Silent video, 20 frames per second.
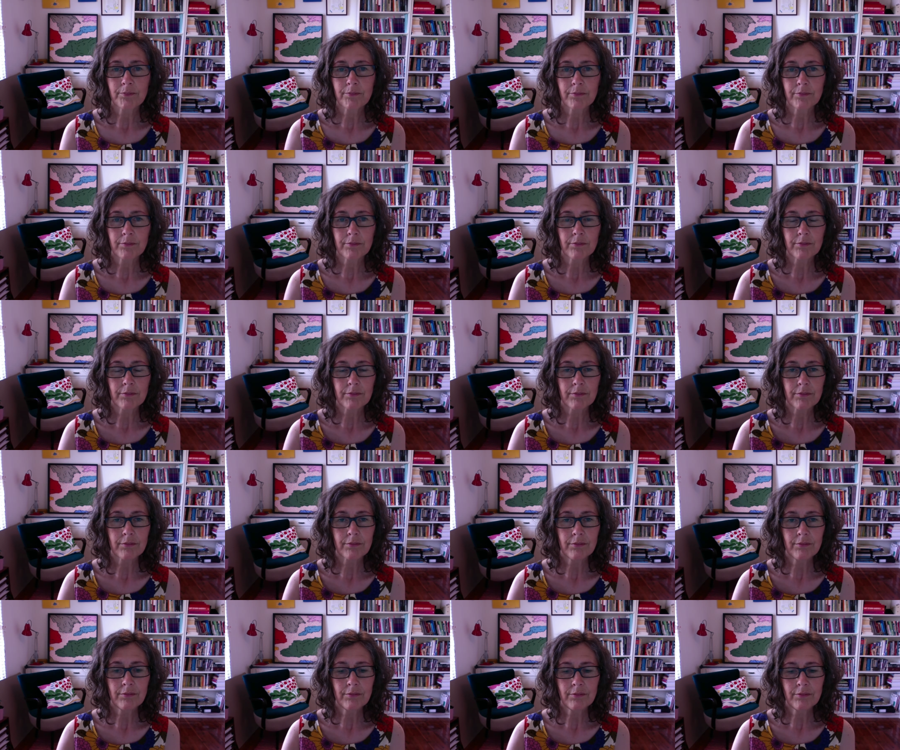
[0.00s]

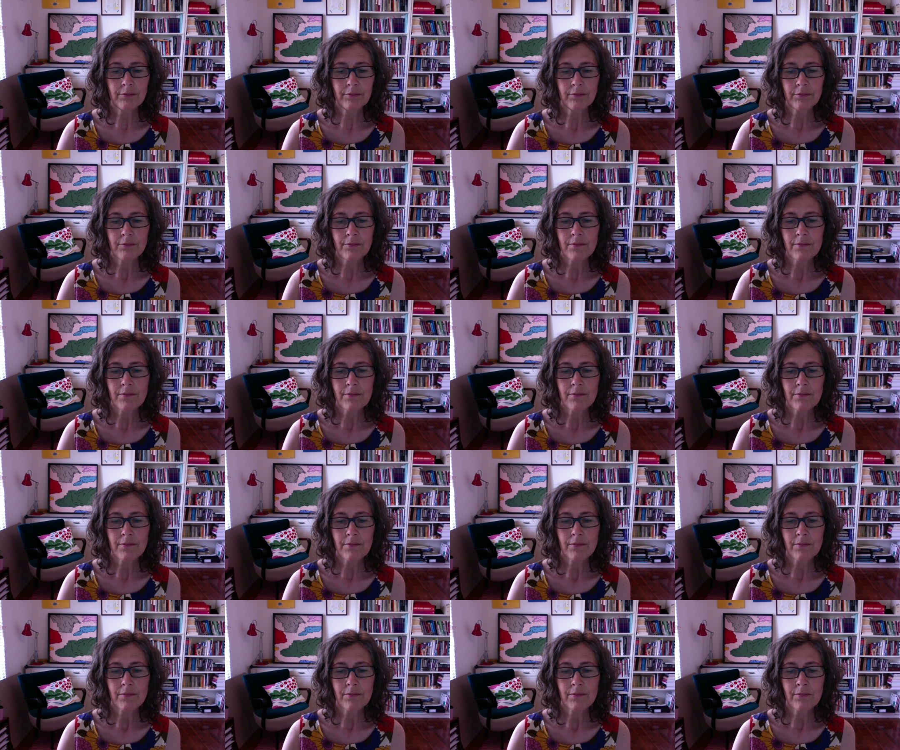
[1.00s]

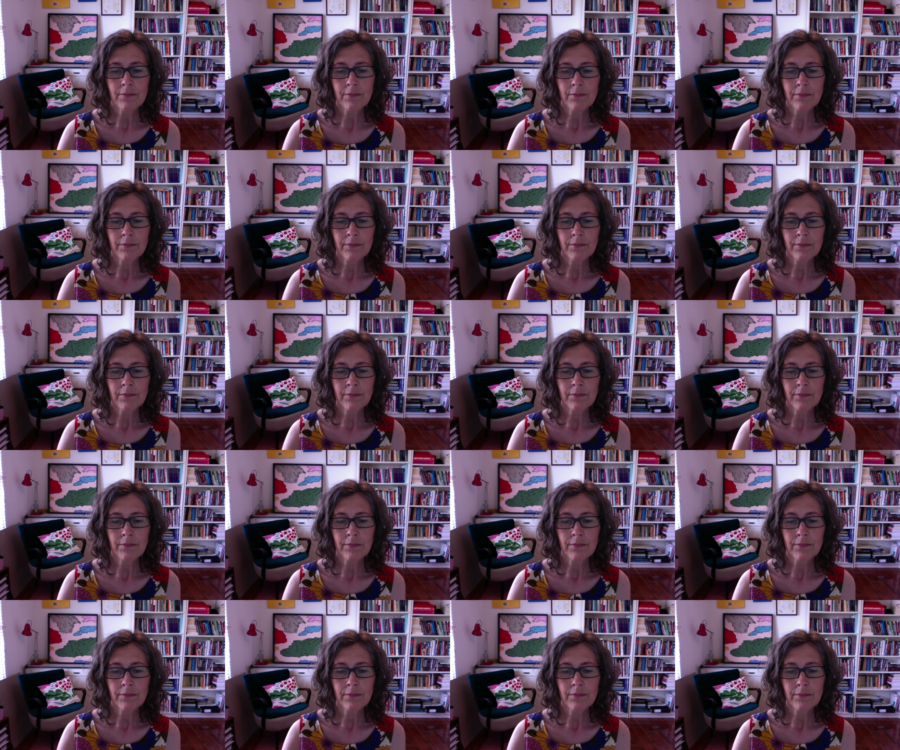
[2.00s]
(no one is talking)